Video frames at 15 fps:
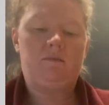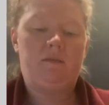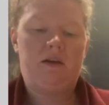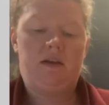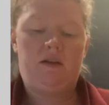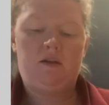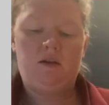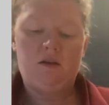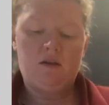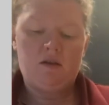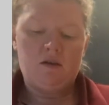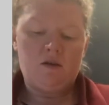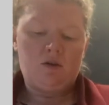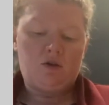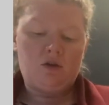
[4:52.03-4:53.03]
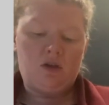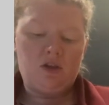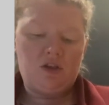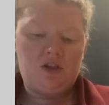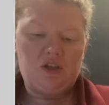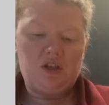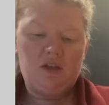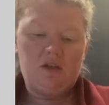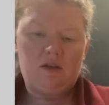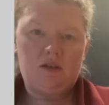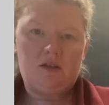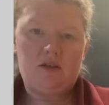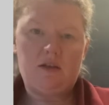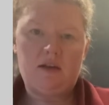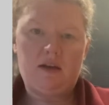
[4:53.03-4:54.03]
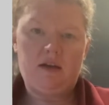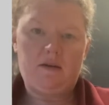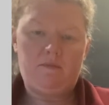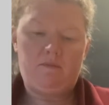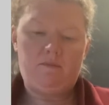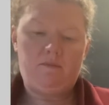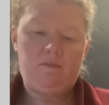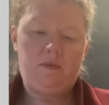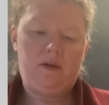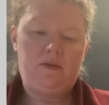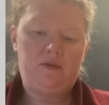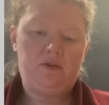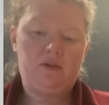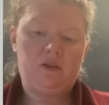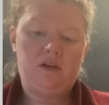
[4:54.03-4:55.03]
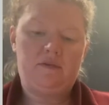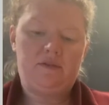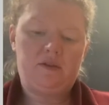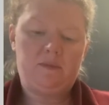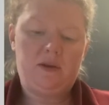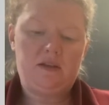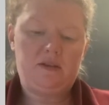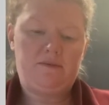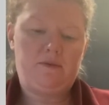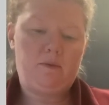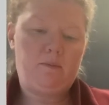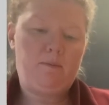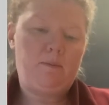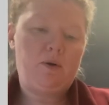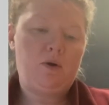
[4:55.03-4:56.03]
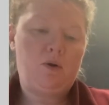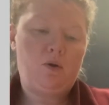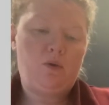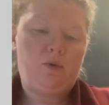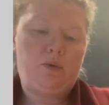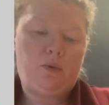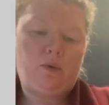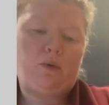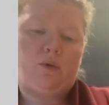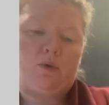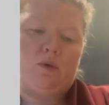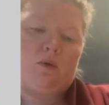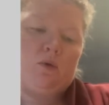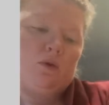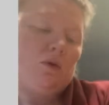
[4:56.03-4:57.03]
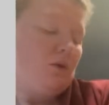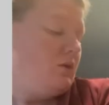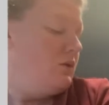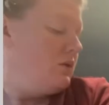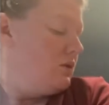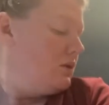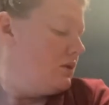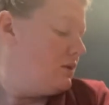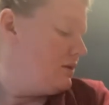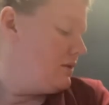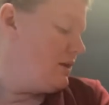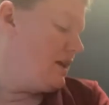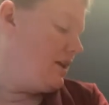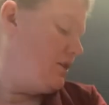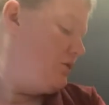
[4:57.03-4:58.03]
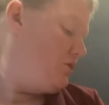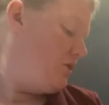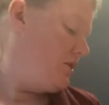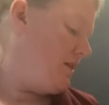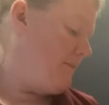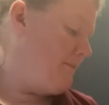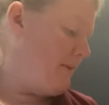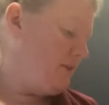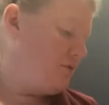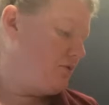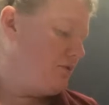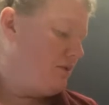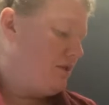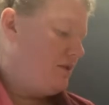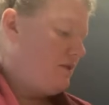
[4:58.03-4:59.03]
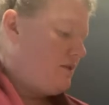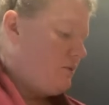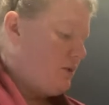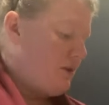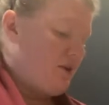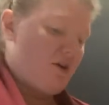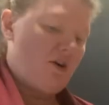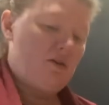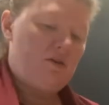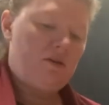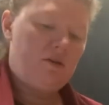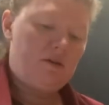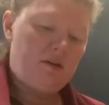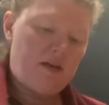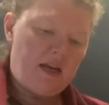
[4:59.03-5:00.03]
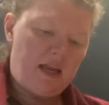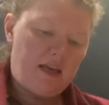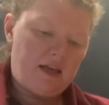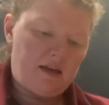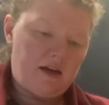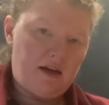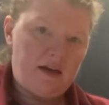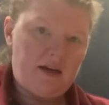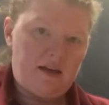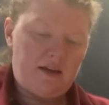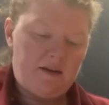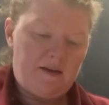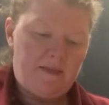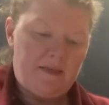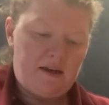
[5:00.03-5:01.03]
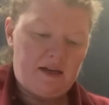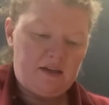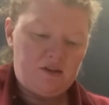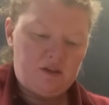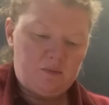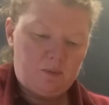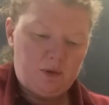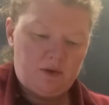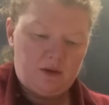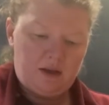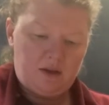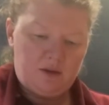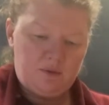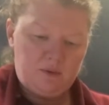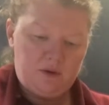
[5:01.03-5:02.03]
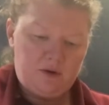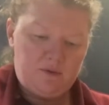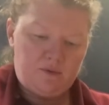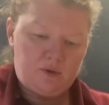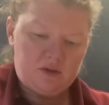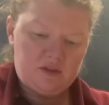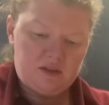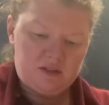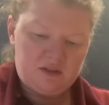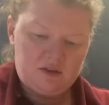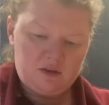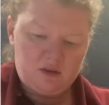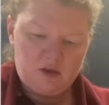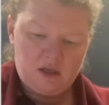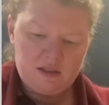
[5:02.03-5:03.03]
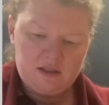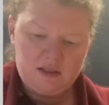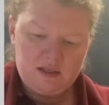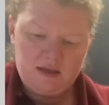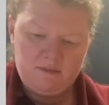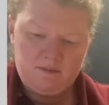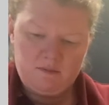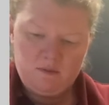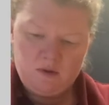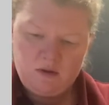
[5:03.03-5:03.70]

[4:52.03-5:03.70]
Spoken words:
my cookie sheet, and there's enough space for both. Nick, you should come measure these with your naked eye. And then I just put like 3 or 4 slits across them.